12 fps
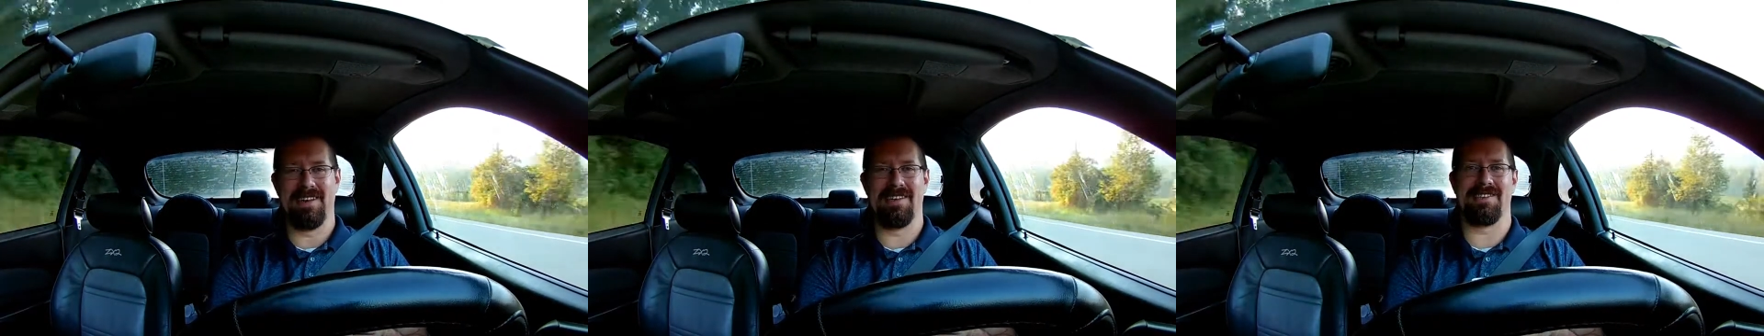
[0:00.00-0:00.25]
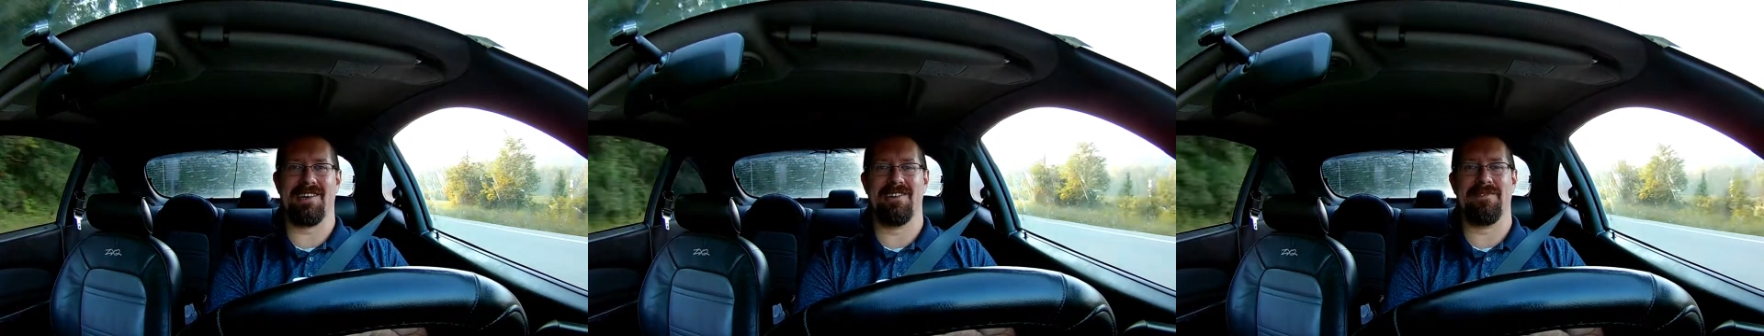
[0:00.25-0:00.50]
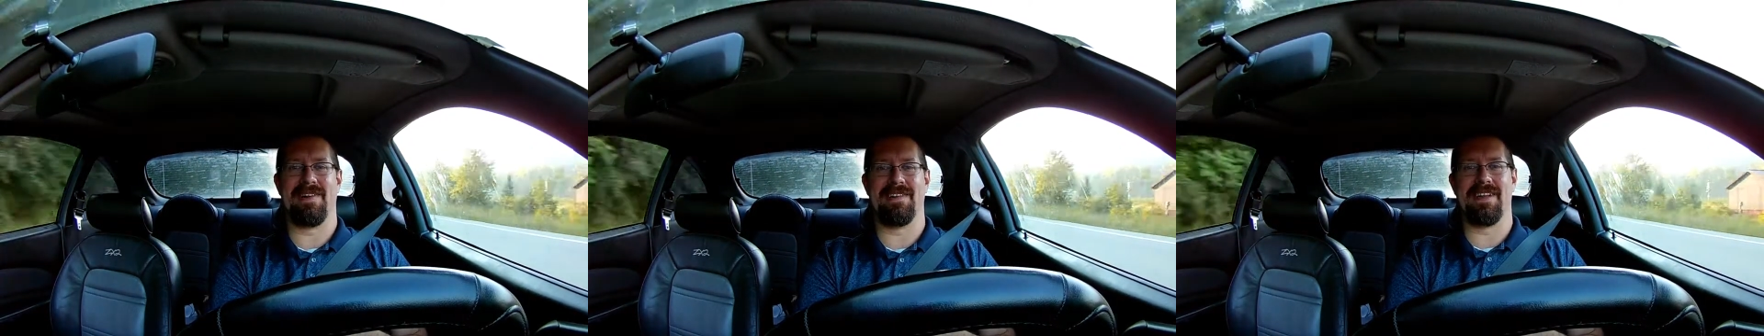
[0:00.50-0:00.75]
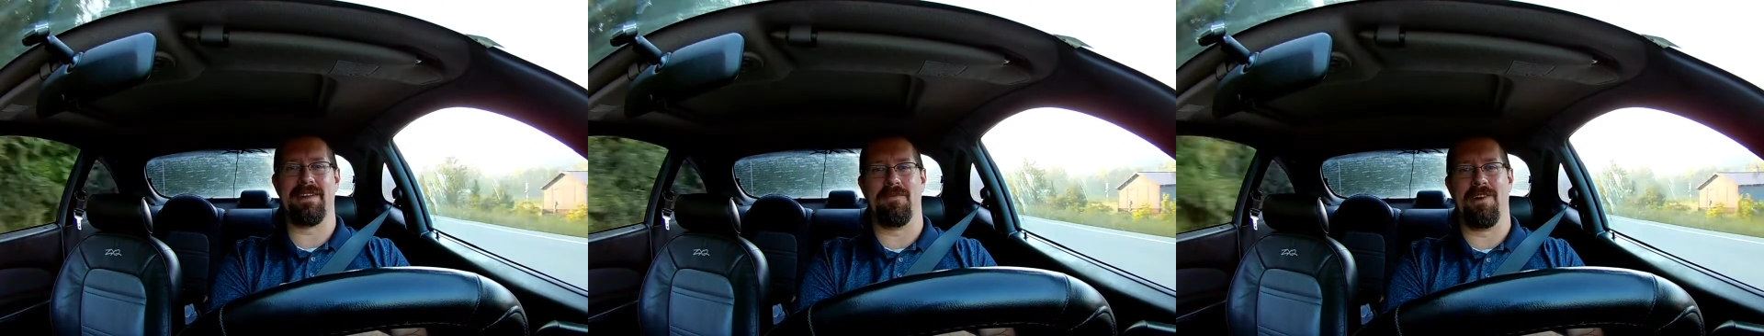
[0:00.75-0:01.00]
and this other
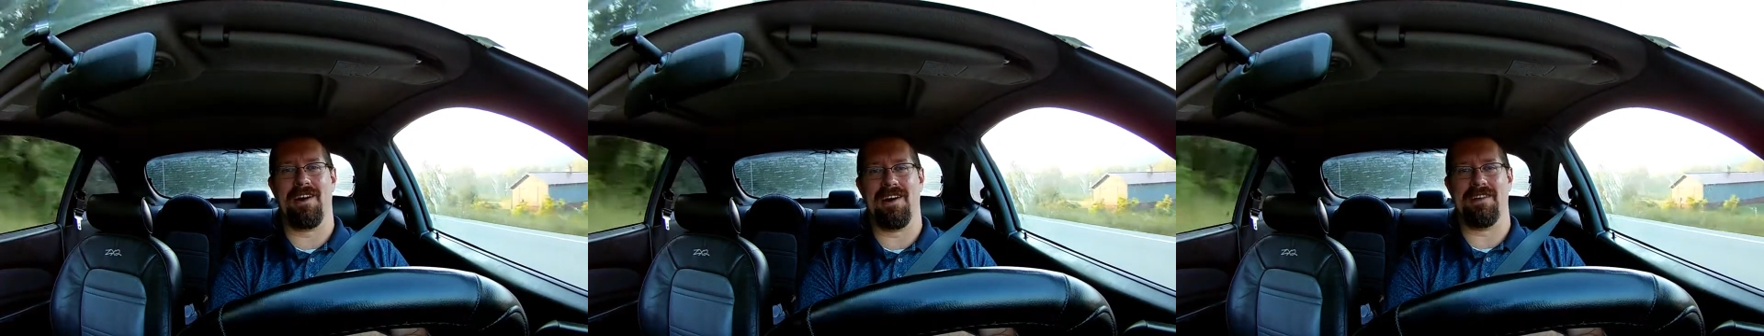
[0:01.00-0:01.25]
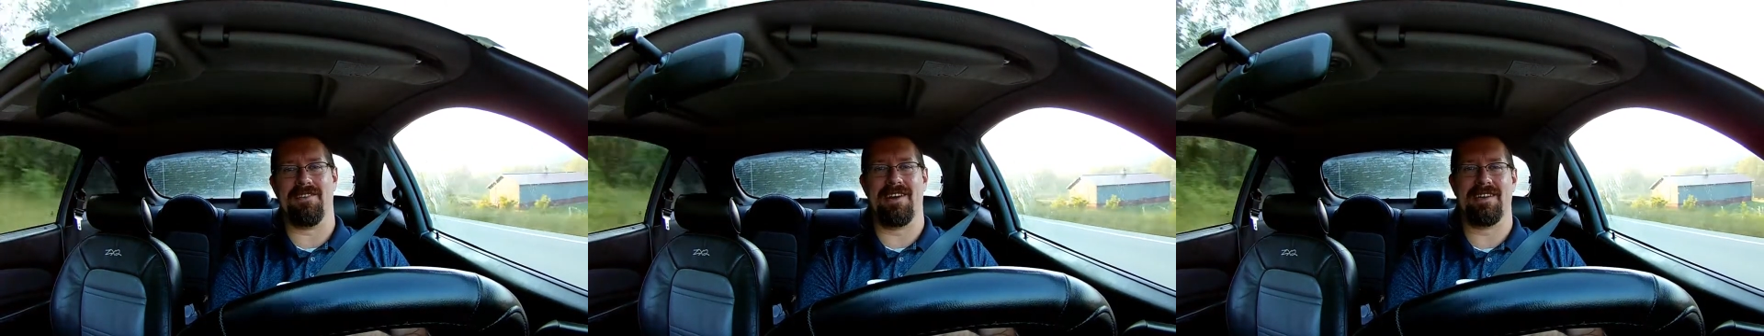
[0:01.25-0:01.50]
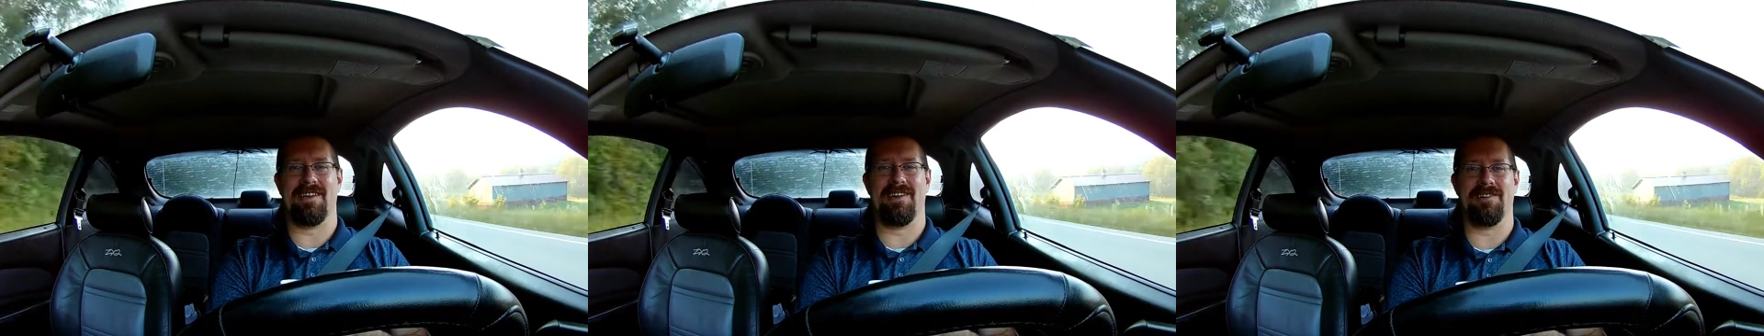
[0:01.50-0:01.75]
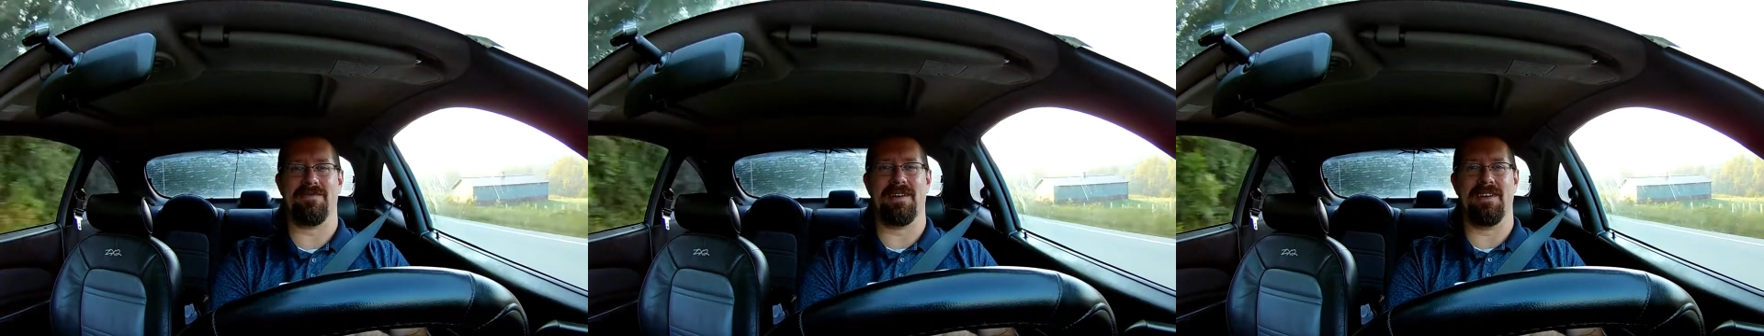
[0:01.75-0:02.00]
fellow named Rod
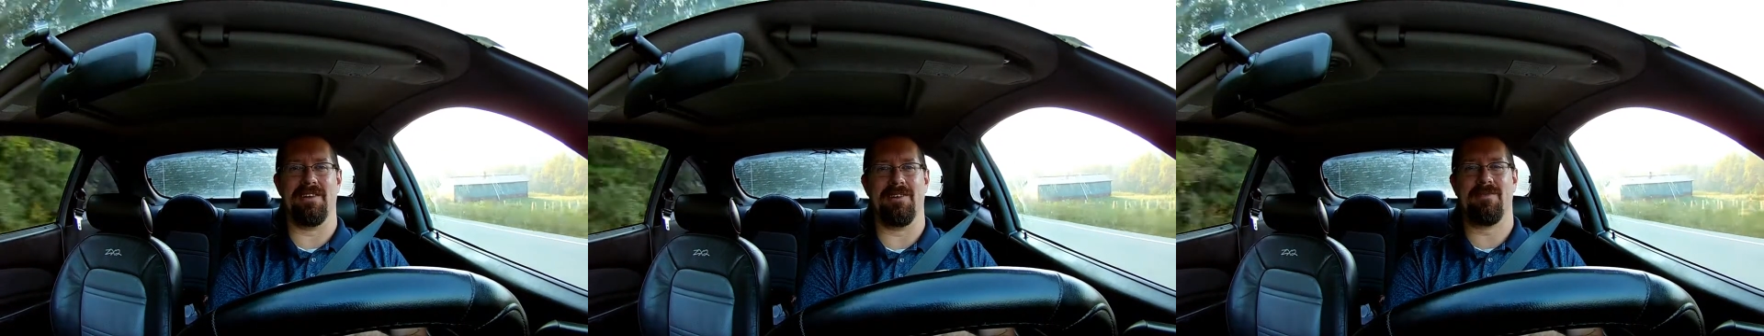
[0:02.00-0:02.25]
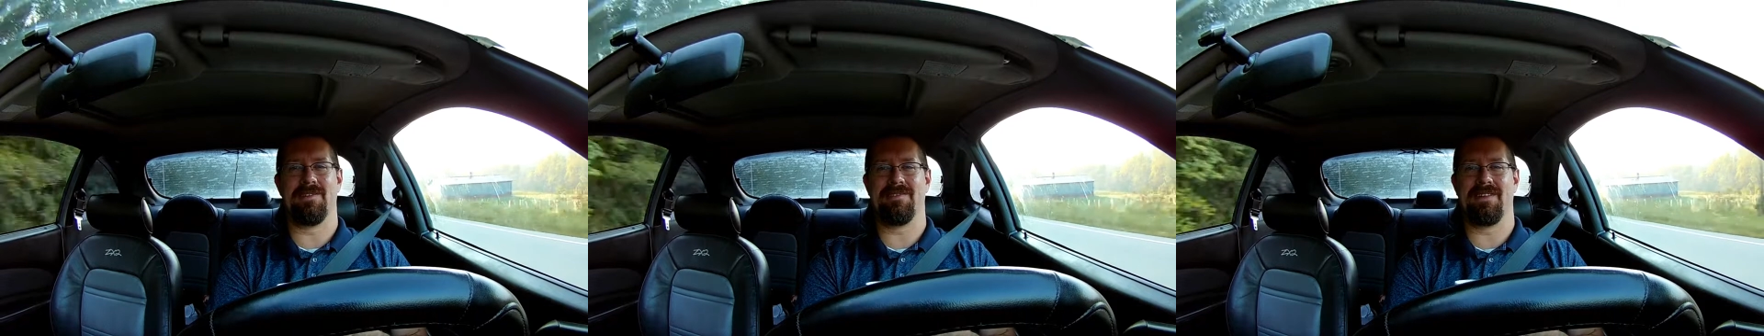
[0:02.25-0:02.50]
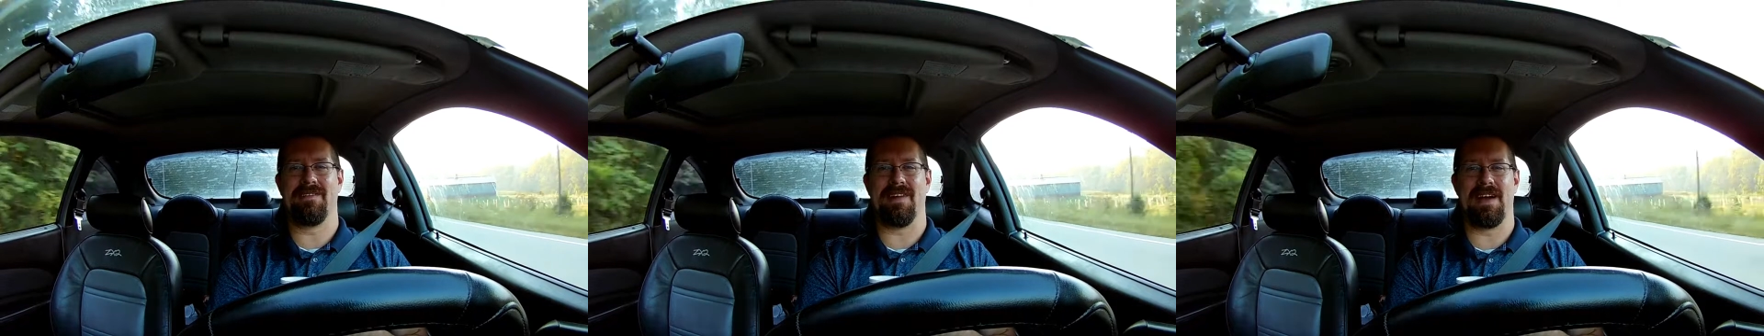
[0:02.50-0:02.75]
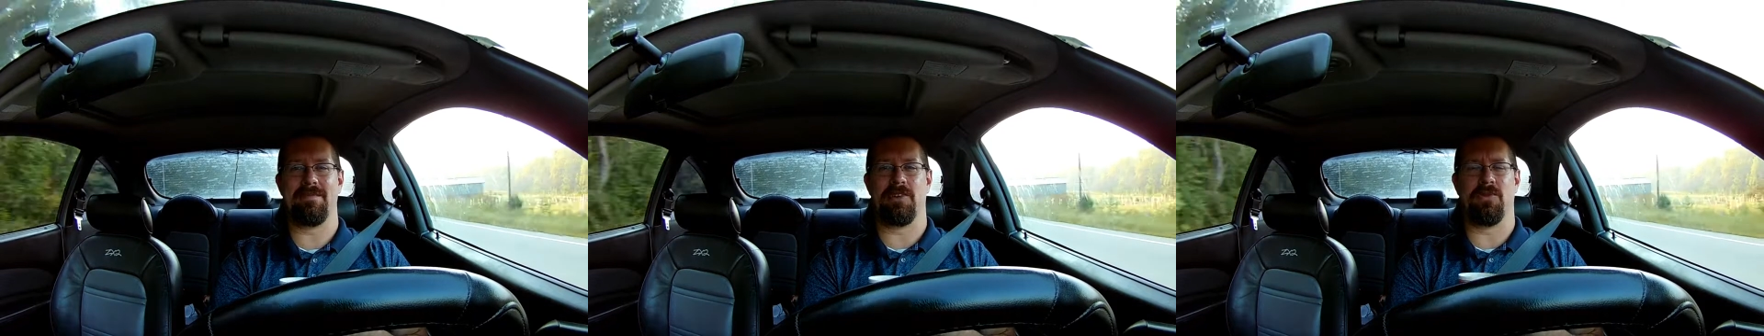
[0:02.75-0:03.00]
Longfellow. I wonder whatever
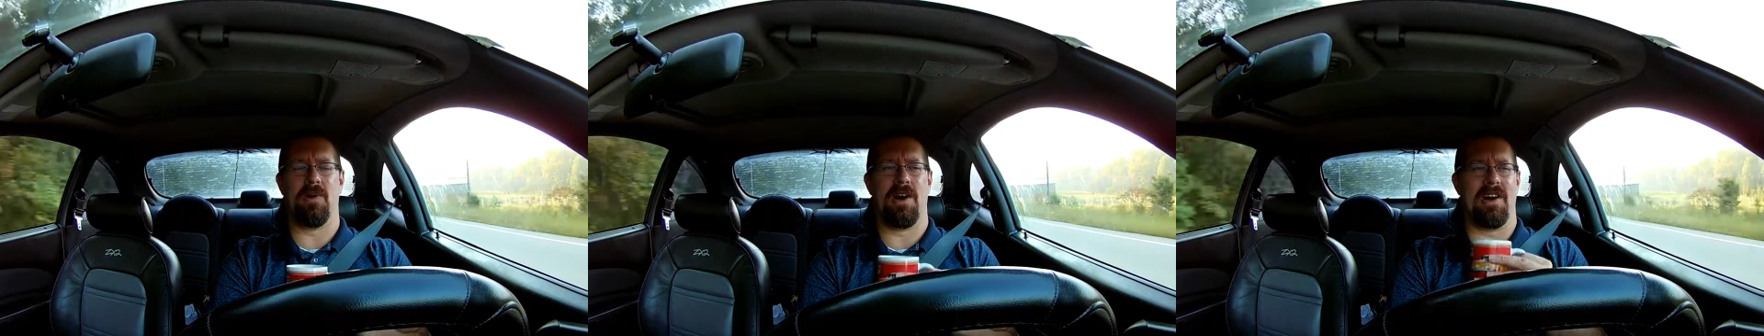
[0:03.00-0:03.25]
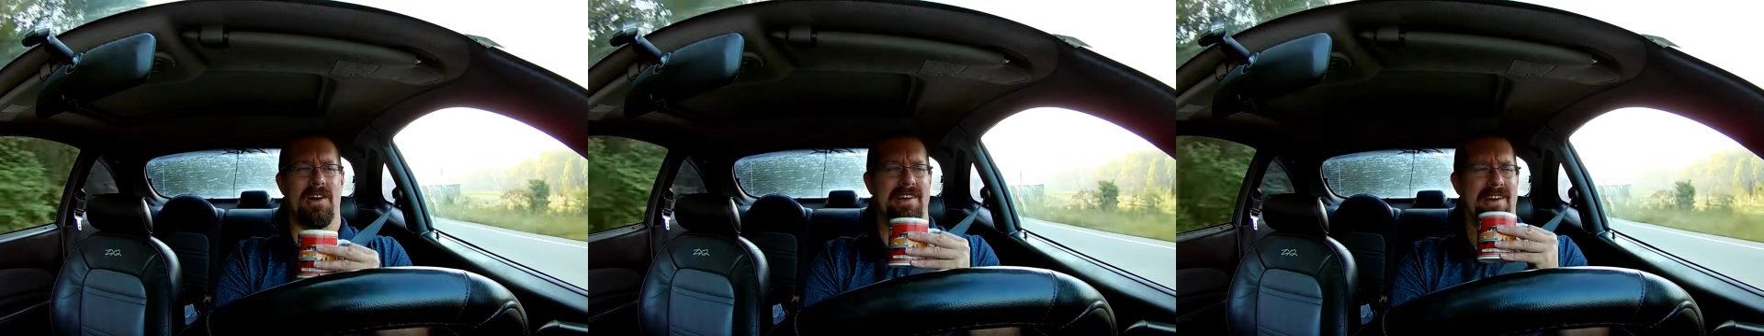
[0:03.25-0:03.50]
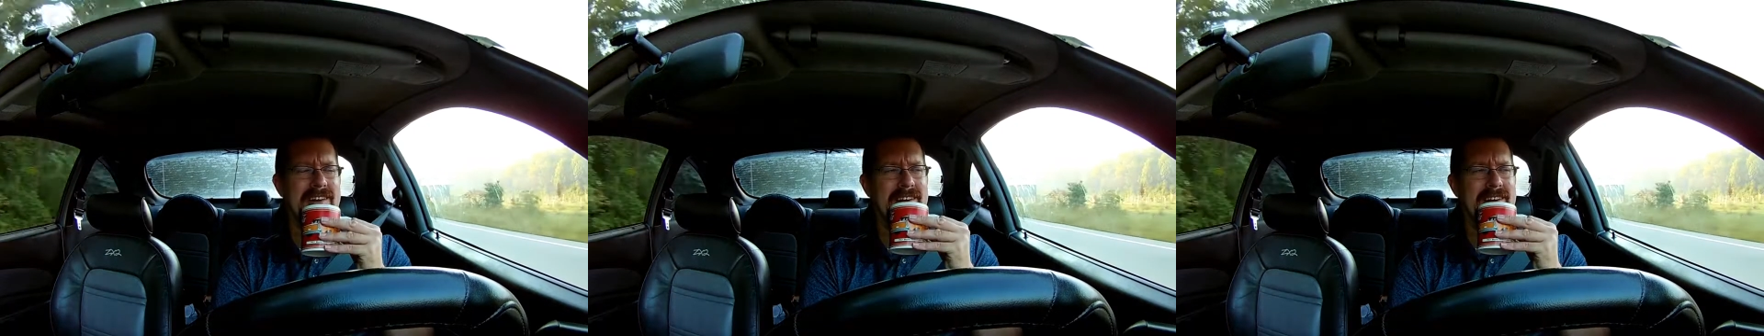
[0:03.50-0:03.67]
happened to Rod.